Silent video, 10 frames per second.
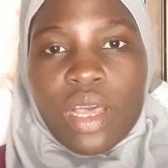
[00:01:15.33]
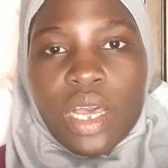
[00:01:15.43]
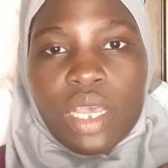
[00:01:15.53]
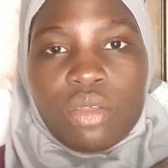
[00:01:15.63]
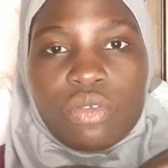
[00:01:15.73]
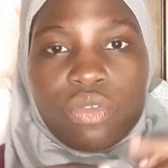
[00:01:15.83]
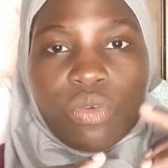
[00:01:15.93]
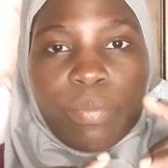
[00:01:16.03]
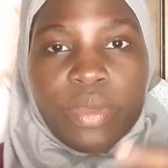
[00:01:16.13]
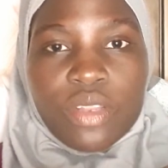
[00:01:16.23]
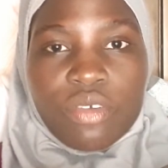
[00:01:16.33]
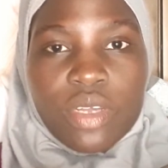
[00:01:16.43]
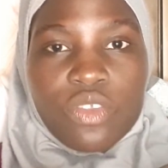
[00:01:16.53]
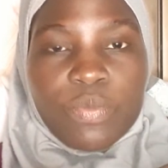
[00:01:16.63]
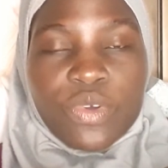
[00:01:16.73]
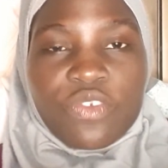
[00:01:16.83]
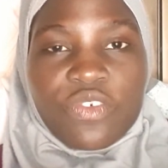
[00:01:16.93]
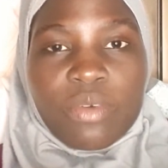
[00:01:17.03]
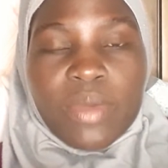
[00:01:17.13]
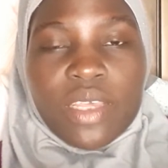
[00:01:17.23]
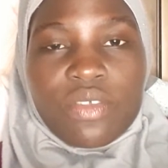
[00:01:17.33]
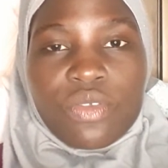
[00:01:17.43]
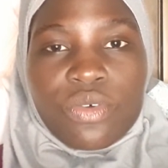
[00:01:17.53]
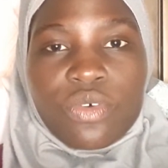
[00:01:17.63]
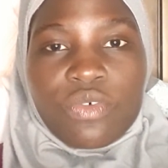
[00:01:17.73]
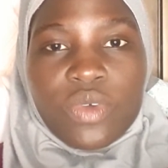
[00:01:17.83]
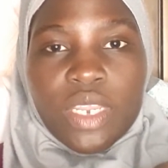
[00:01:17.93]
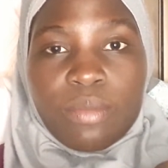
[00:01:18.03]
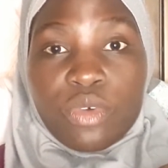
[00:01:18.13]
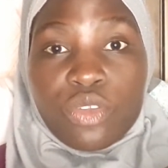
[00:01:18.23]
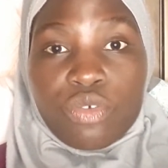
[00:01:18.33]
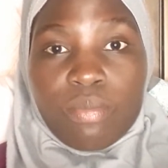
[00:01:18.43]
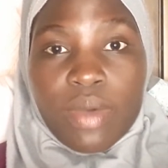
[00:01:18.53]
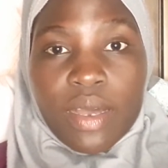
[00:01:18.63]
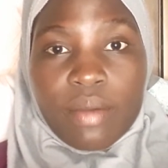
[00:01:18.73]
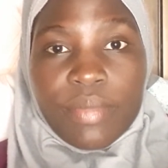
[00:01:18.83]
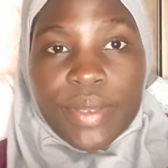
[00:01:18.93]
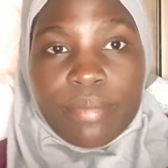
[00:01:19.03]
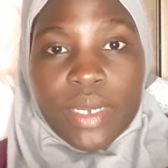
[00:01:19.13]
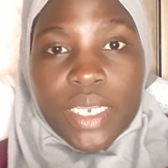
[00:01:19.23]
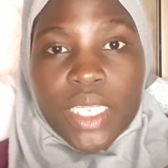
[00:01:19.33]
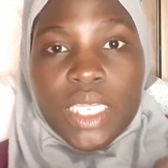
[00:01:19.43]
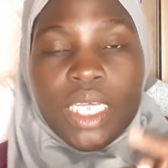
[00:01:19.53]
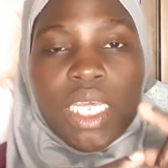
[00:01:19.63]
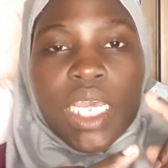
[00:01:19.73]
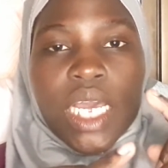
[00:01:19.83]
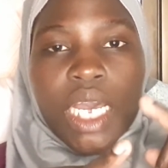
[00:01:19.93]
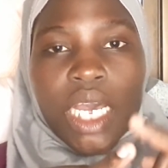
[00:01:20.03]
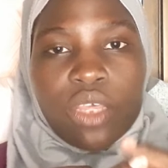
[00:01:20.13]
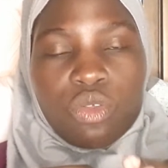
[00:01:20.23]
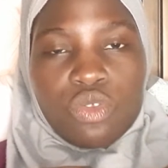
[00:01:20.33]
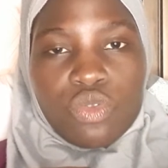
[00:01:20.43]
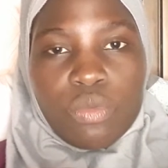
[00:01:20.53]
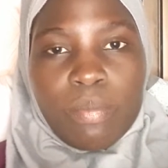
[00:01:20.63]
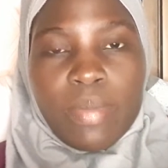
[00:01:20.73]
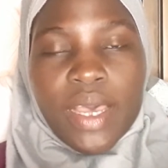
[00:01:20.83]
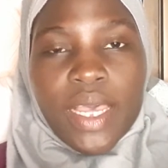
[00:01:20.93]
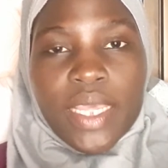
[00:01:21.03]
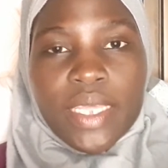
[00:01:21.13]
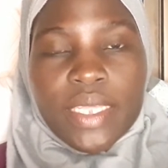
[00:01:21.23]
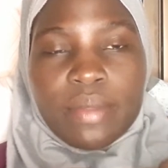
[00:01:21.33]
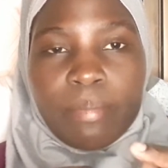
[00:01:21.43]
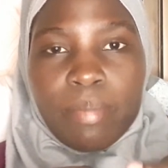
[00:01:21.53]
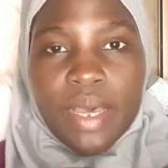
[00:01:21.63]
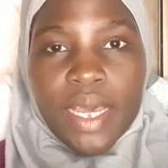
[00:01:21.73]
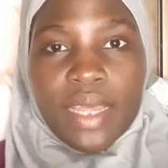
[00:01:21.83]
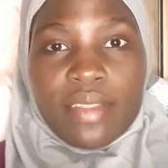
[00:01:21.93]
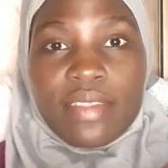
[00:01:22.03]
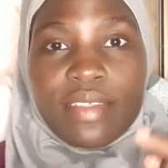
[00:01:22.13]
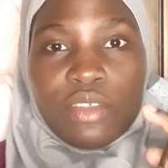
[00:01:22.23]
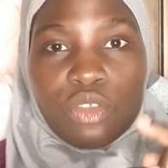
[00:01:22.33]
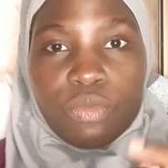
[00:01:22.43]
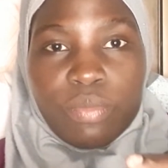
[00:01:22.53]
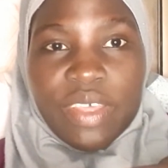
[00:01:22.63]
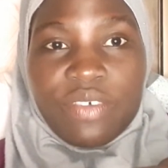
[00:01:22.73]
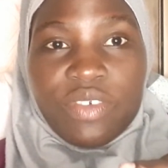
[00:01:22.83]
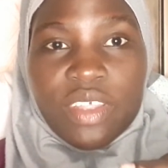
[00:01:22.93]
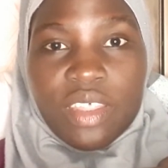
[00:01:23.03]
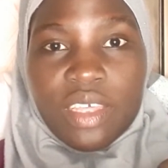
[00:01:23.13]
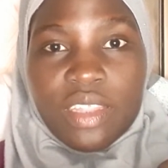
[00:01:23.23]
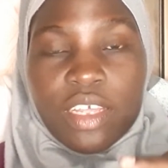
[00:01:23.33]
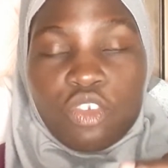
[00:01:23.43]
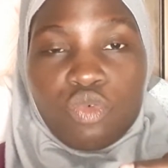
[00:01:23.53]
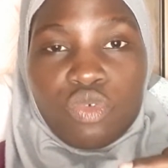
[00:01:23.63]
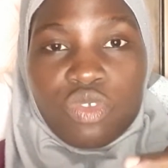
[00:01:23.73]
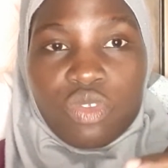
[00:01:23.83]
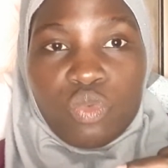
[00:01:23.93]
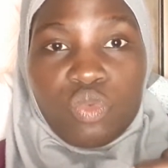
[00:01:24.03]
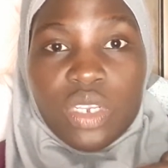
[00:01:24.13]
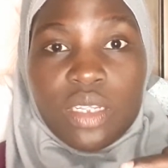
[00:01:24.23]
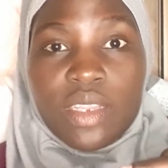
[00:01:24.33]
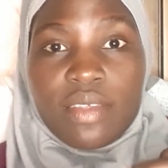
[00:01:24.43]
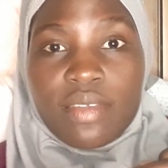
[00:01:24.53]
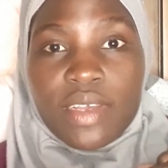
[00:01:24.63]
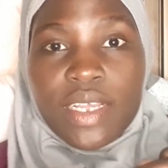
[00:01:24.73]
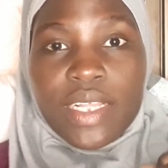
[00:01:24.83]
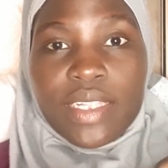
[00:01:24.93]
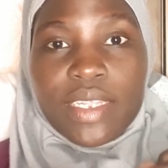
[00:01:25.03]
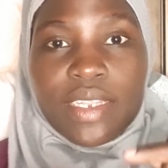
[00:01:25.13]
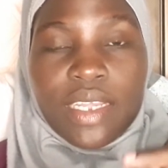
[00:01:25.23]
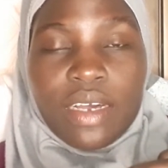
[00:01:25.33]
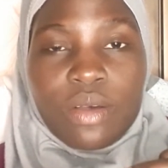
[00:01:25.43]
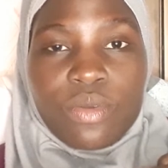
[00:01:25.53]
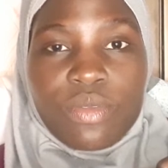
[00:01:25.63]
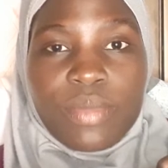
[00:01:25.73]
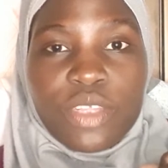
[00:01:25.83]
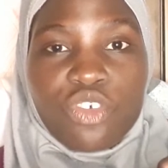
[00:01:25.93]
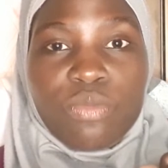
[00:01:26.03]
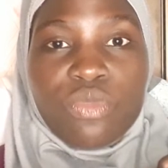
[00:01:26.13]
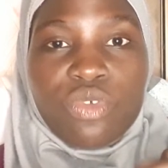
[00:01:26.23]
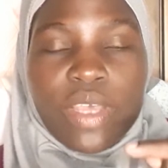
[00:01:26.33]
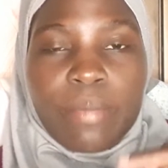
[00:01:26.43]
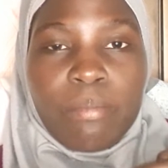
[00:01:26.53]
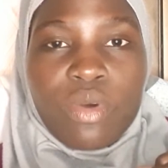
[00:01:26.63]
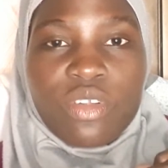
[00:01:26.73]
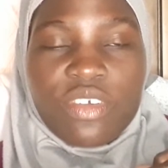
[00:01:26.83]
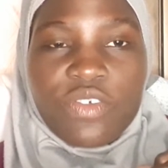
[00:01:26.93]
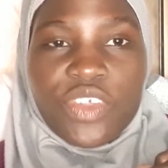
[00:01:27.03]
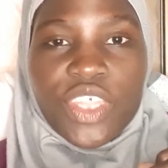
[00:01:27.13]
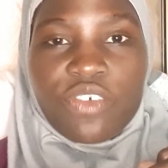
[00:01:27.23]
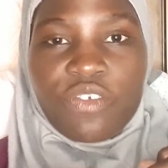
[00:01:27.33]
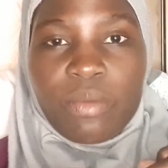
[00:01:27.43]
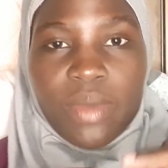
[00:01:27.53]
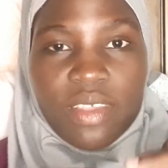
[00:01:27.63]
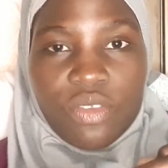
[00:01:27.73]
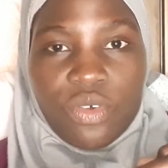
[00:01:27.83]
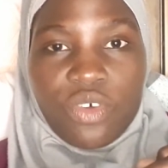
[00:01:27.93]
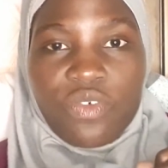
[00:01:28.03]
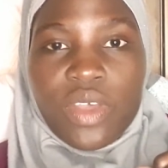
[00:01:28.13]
I used to pay transport for myself when I'm going to bank my money. I used to buy pads, everything that we need as a girl in a housemaid job. I bought everything for myself.